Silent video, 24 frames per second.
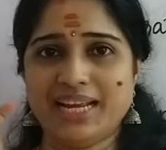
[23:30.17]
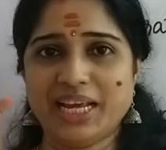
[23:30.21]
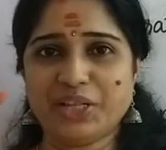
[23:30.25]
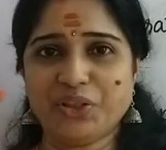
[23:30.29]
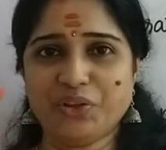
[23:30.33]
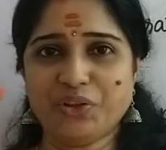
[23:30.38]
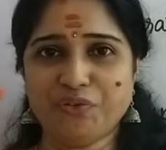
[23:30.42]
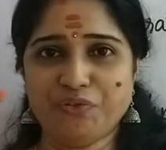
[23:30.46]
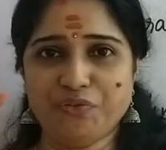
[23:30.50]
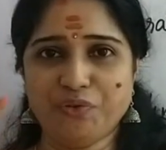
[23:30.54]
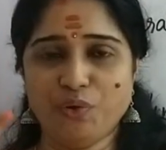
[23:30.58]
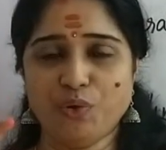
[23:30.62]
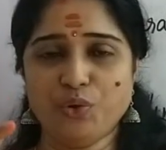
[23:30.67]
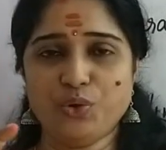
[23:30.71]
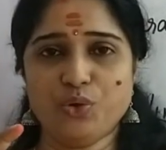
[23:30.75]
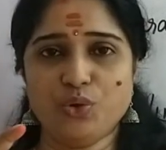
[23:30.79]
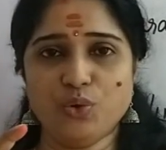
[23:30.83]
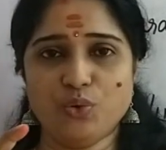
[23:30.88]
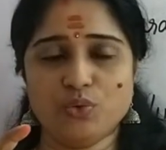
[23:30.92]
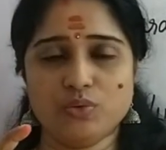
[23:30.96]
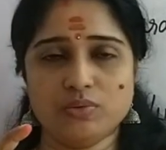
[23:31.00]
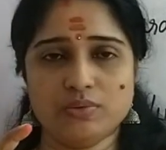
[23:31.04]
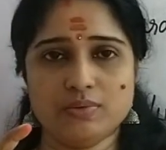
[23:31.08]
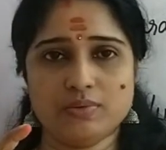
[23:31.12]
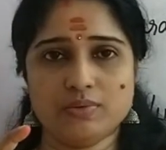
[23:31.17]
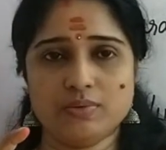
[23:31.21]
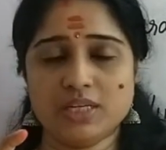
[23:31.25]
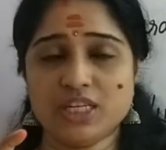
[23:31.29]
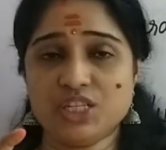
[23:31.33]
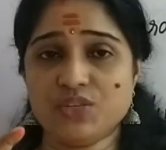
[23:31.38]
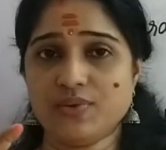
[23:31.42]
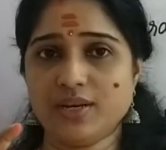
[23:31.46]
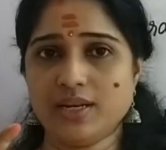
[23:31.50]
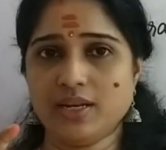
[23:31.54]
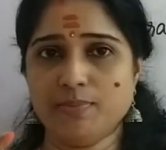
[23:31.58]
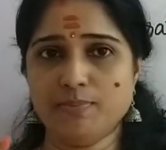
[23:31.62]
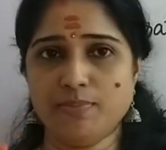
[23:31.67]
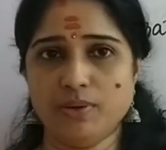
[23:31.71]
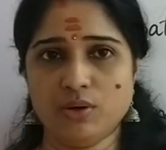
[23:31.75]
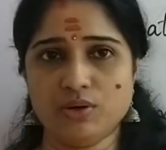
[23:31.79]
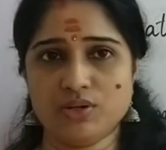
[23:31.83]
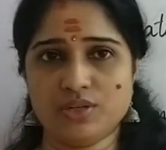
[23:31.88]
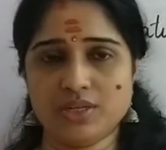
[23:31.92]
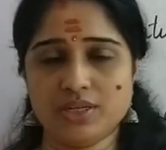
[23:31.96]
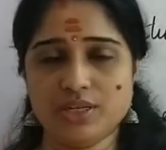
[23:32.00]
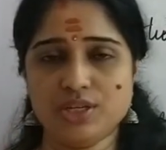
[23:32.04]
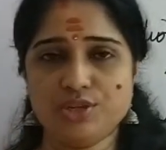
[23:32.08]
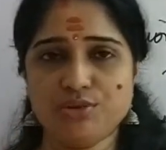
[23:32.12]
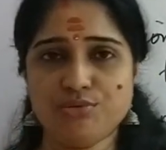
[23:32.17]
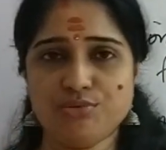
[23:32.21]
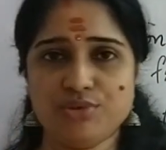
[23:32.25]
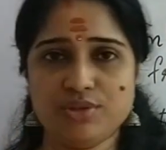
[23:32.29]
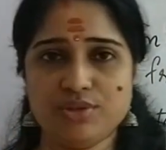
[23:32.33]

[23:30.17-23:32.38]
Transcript: Take the photo. That's very important.